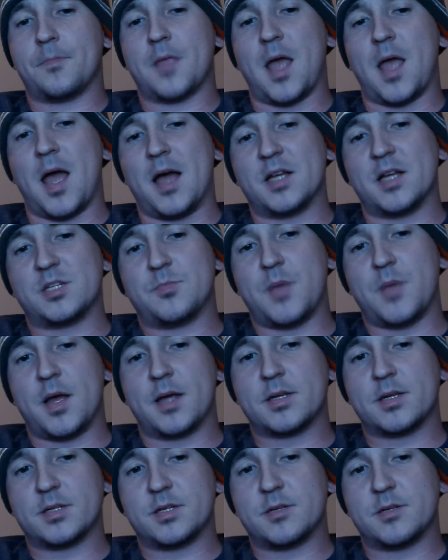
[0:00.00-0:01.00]

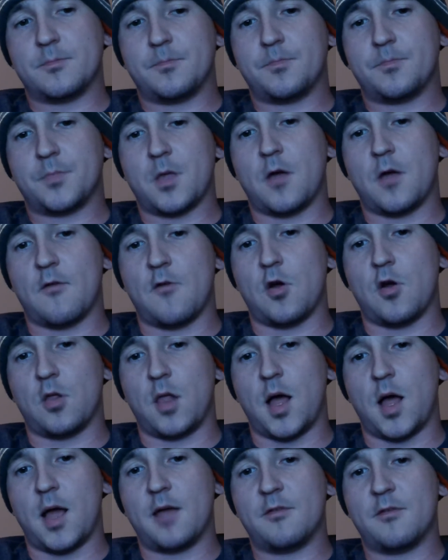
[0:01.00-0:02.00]
aspects of our
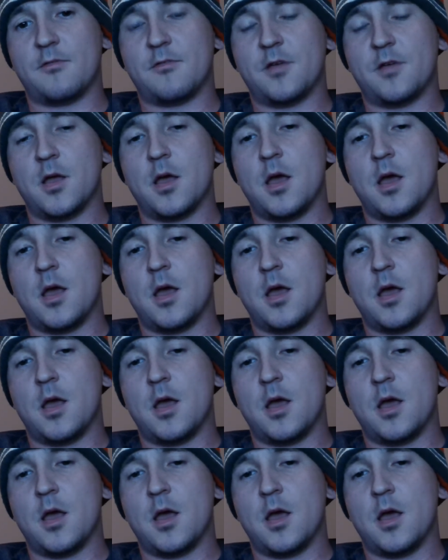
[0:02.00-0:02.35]
life.